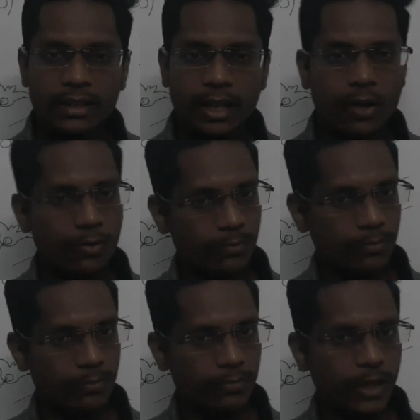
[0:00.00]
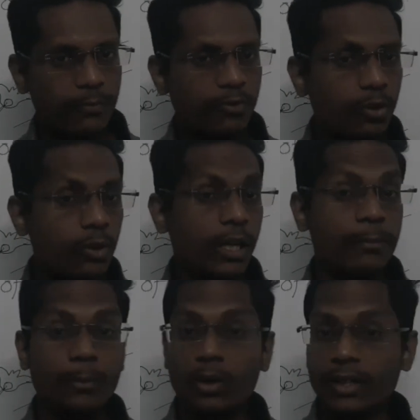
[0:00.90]
Now, one more
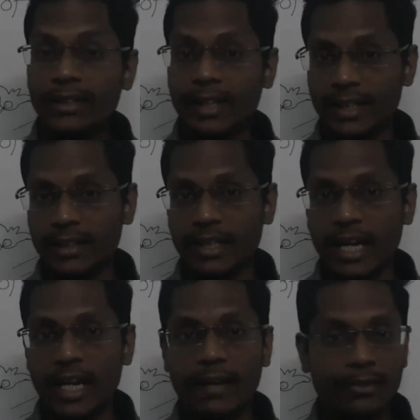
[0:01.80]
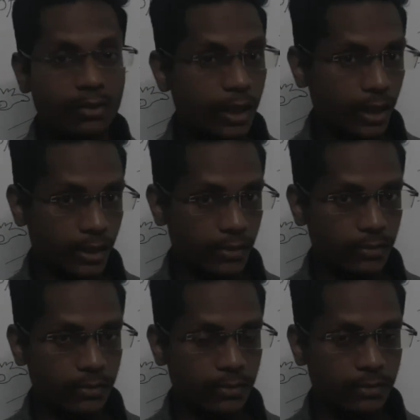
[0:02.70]
important thing that I have to tell
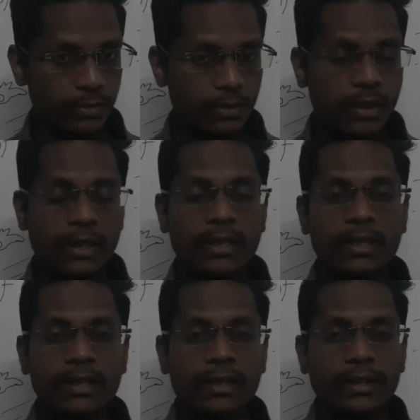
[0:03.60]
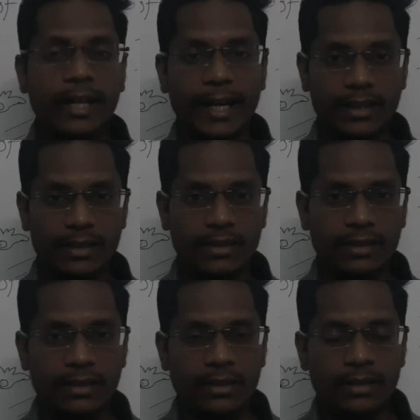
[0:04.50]
you, that
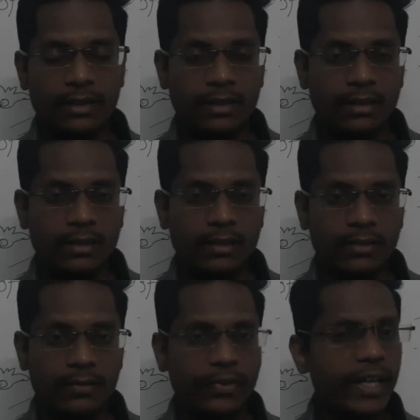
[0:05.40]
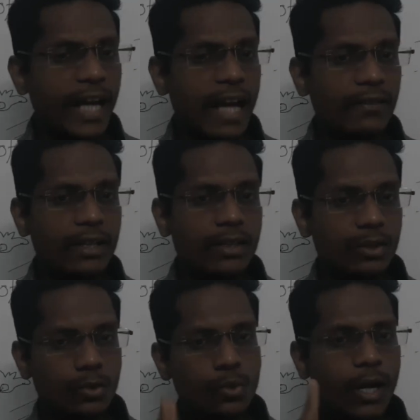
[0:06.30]
we are having
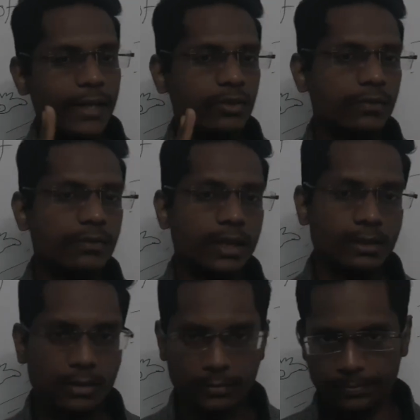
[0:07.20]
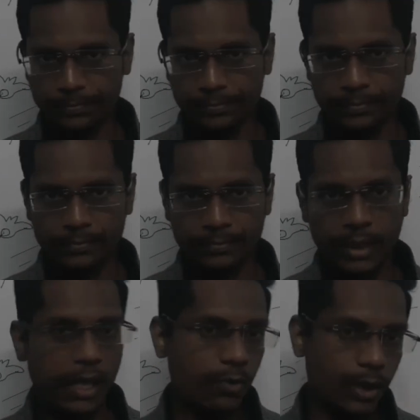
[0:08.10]
two kinds of things
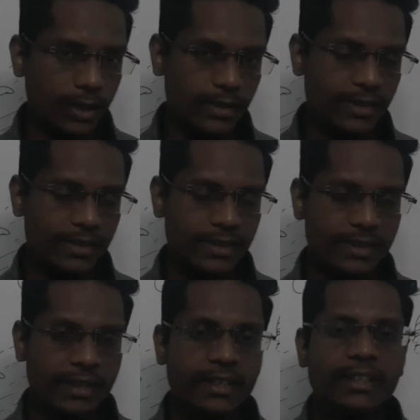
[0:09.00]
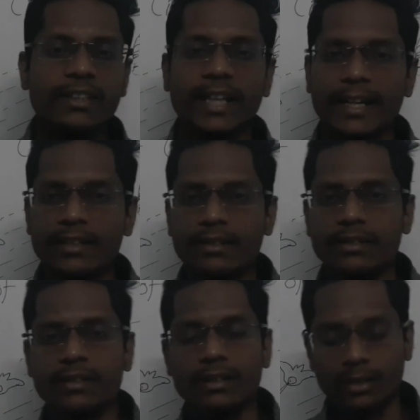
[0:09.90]
around us, that is
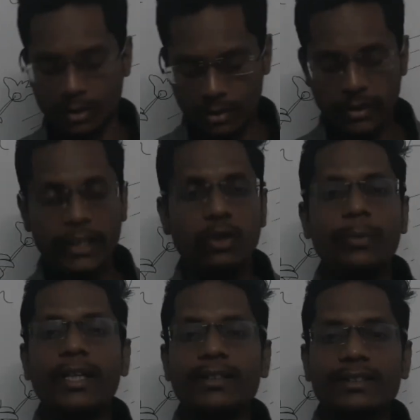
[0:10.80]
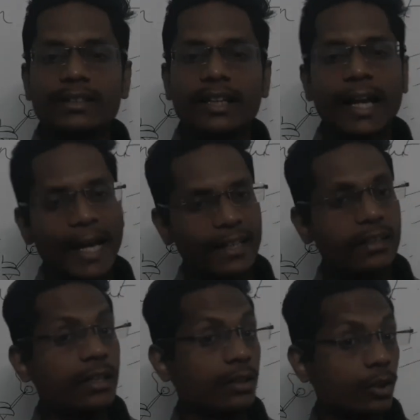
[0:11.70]
luminous and
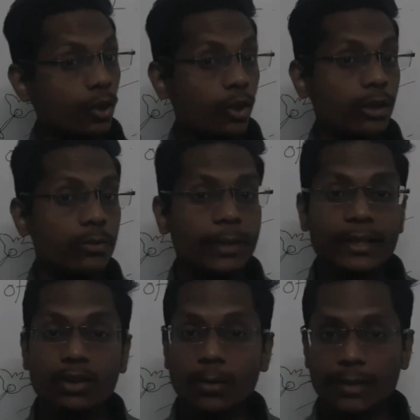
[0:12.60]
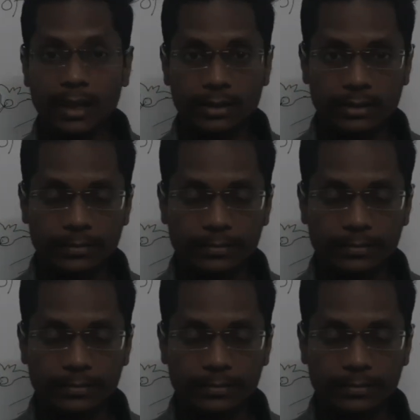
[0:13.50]
non-luminous objects.